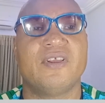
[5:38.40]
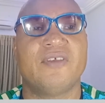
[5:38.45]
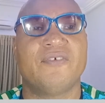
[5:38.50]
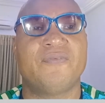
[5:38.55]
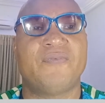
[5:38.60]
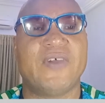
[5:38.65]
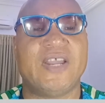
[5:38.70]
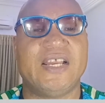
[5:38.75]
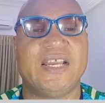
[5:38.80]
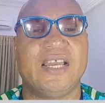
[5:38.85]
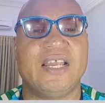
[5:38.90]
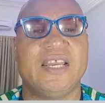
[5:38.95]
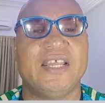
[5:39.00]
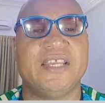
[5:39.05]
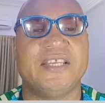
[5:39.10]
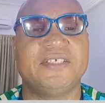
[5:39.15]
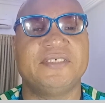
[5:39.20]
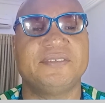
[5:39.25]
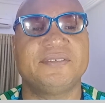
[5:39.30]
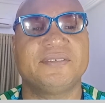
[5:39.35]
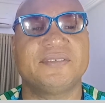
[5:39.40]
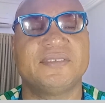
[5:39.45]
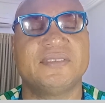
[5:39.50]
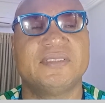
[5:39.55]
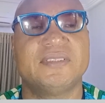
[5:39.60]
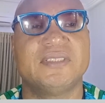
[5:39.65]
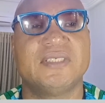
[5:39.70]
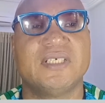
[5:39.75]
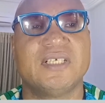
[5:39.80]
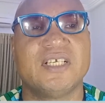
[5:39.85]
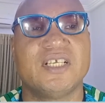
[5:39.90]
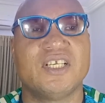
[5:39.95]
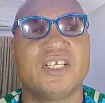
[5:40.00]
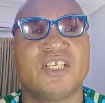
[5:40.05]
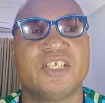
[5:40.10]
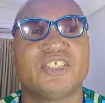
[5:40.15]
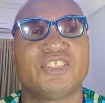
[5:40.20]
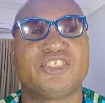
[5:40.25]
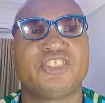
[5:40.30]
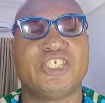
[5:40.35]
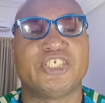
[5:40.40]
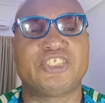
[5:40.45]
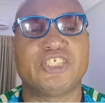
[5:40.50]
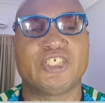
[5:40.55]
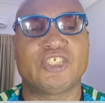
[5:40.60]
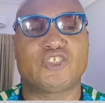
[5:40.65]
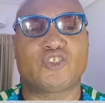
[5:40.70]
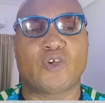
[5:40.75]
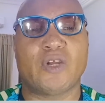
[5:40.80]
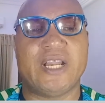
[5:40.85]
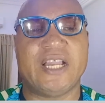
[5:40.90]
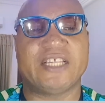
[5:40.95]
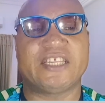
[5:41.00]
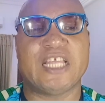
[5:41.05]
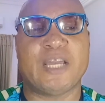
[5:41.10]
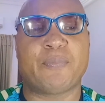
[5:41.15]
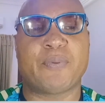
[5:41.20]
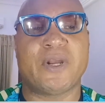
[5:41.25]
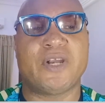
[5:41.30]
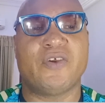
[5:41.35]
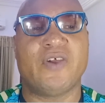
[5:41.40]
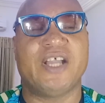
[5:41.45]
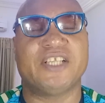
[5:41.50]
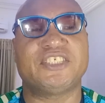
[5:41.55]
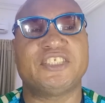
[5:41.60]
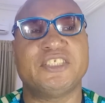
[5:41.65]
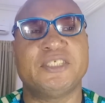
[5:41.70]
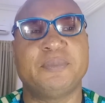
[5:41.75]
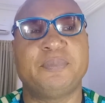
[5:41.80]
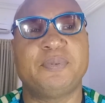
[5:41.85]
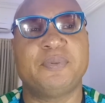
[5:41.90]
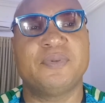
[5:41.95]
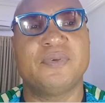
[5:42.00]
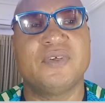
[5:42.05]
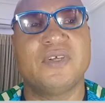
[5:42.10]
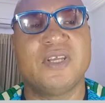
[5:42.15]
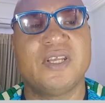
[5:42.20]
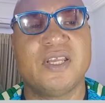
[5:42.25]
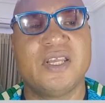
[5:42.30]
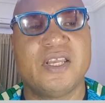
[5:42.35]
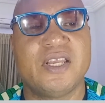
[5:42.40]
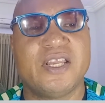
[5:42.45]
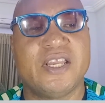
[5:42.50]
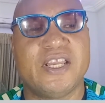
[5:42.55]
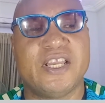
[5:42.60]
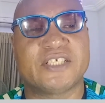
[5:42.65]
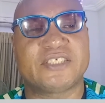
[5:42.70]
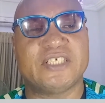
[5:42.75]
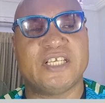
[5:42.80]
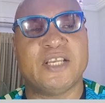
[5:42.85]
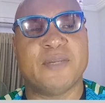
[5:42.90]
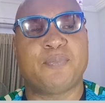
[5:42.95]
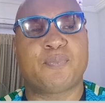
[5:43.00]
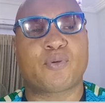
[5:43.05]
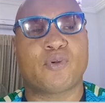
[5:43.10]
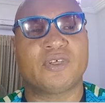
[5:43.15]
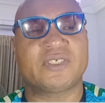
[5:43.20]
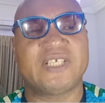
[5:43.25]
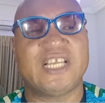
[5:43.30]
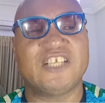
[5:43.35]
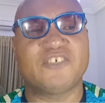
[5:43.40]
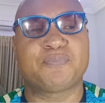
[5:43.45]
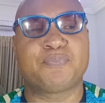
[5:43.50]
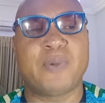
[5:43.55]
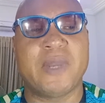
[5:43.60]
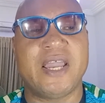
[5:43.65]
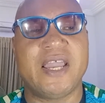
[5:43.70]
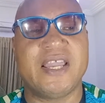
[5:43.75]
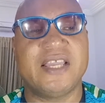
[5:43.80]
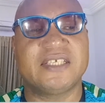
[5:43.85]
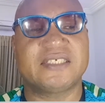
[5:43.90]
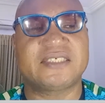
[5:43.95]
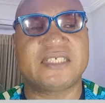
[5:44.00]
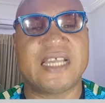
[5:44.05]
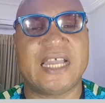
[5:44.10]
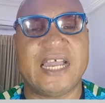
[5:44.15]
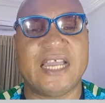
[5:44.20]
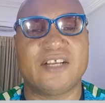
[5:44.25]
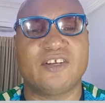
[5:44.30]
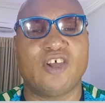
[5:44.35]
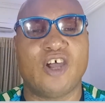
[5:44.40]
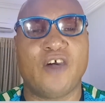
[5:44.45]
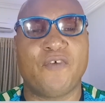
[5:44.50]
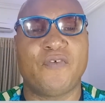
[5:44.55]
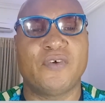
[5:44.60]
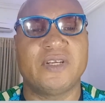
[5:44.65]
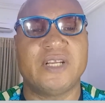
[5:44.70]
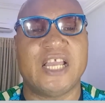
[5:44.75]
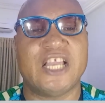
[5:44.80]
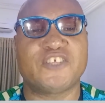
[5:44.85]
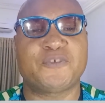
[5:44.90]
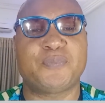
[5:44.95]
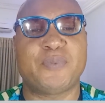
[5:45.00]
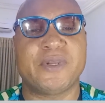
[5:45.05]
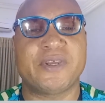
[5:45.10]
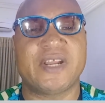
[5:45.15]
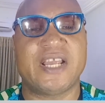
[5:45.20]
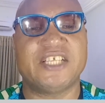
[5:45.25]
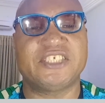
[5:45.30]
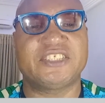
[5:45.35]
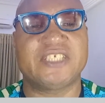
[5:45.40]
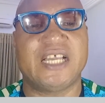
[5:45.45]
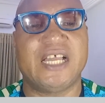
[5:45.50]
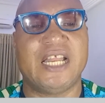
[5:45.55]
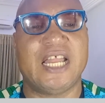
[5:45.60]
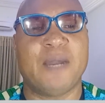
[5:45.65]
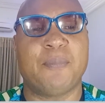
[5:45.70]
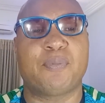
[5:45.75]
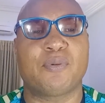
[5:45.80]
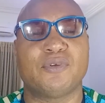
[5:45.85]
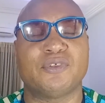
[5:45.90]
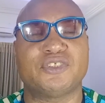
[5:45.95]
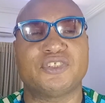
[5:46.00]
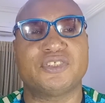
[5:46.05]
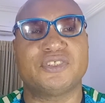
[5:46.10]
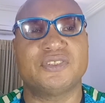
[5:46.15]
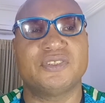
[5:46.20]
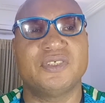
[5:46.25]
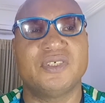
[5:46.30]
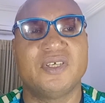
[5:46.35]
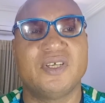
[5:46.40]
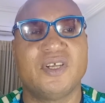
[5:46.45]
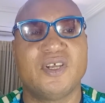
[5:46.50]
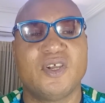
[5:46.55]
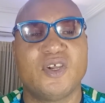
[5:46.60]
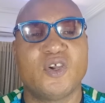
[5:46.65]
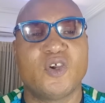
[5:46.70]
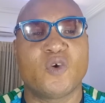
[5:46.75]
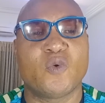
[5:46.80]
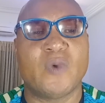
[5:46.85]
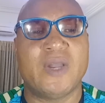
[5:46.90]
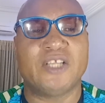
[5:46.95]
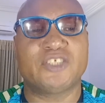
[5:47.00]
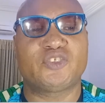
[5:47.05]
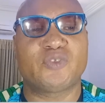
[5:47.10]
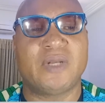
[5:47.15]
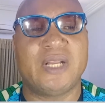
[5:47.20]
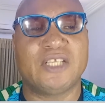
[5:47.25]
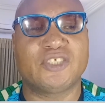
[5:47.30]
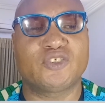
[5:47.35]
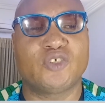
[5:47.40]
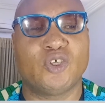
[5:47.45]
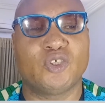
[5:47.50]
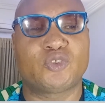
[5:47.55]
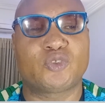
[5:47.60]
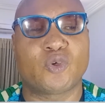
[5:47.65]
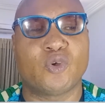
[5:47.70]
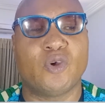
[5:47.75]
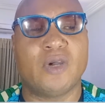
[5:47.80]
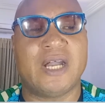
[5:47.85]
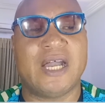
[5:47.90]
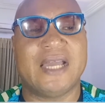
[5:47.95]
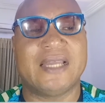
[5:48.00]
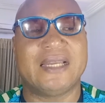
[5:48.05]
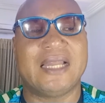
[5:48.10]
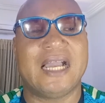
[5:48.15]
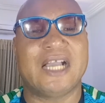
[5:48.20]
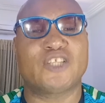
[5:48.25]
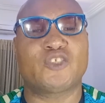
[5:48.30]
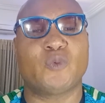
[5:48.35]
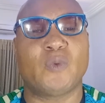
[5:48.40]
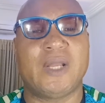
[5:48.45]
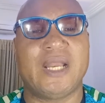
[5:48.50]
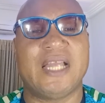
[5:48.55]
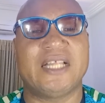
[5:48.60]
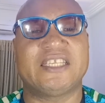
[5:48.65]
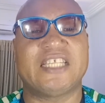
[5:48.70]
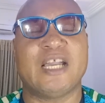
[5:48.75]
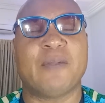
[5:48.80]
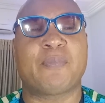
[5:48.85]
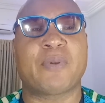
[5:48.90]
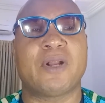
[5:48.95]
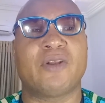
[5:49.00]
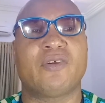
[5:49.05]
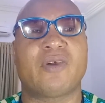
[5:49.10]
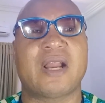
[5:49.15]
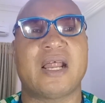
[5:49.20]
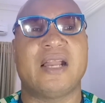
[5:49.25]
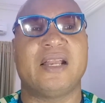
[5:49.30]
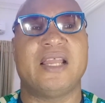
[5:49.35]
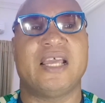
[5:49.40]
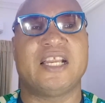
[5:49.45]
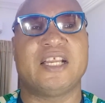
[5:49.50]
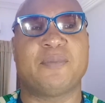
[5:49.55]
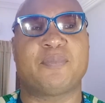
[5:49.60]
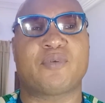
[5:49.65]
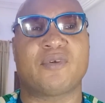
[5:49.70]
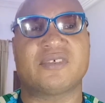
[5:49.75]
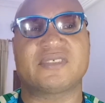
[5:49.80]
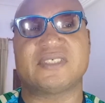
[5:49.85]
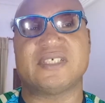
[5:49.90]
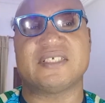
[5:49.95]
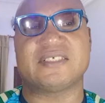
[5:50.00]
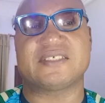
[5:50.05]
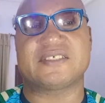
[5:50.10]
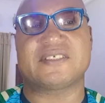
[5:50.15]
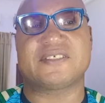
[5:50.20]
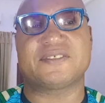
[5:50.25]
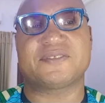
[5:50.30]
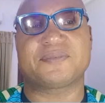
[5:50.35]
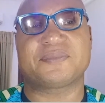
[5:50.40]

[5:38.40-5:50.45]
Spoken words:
Finally, teaching through entrepreneurship is a process-based and often experiential approach where students go through an actual entrepreneurial learning process.